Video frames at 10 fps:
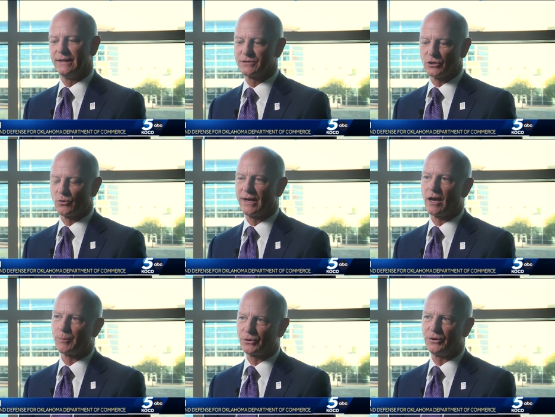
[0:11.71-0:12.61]
it's a great
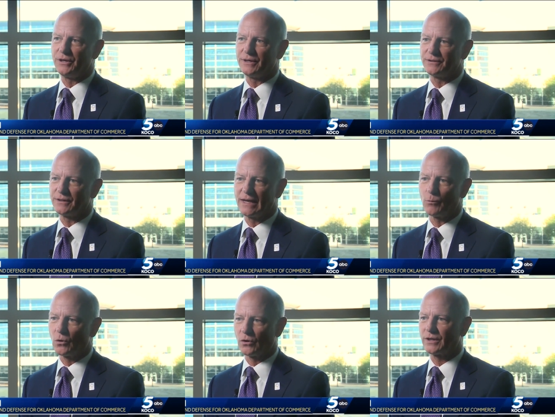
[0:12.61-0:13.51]
opportunity to
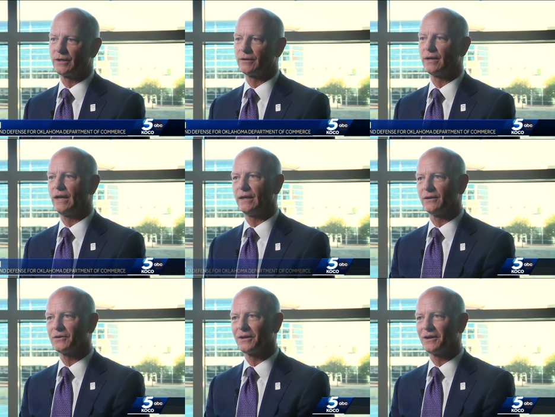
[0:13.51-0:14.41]
network and,
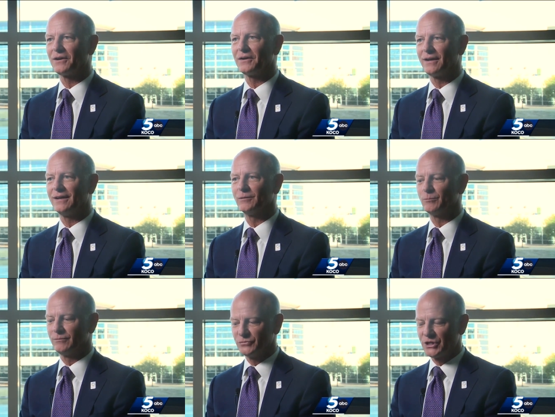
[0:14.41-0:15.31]
and, uh,
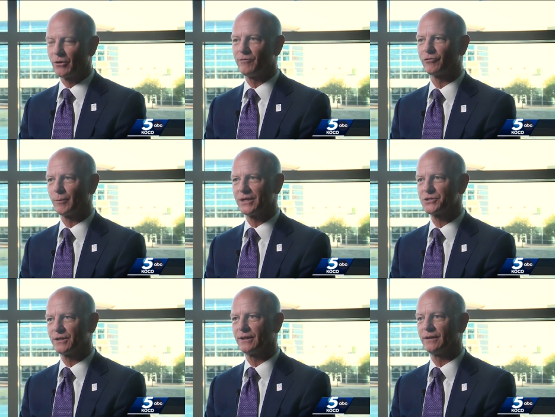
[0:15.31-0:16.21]
and share
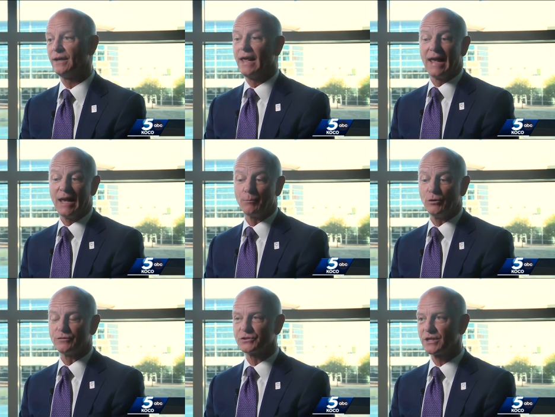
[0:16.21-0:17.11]
information and, and
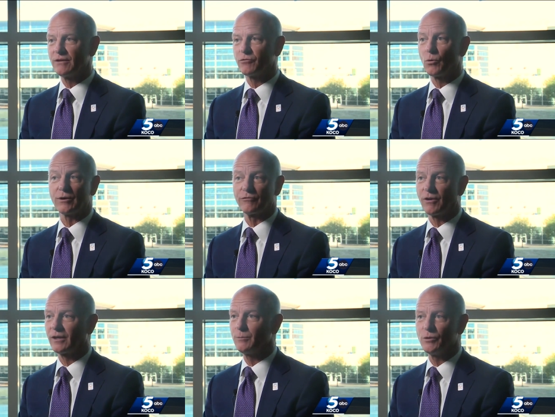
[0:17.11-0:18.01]
move the state forward and
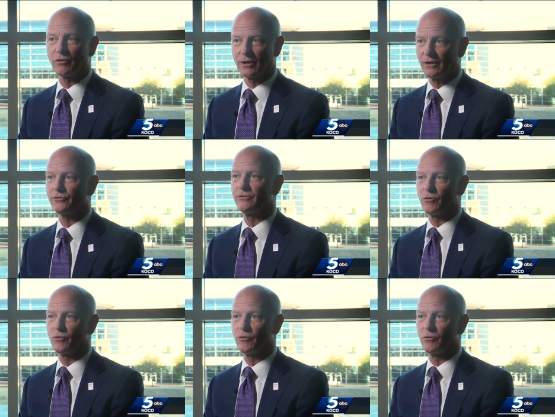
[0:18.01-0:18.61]
frankly move our country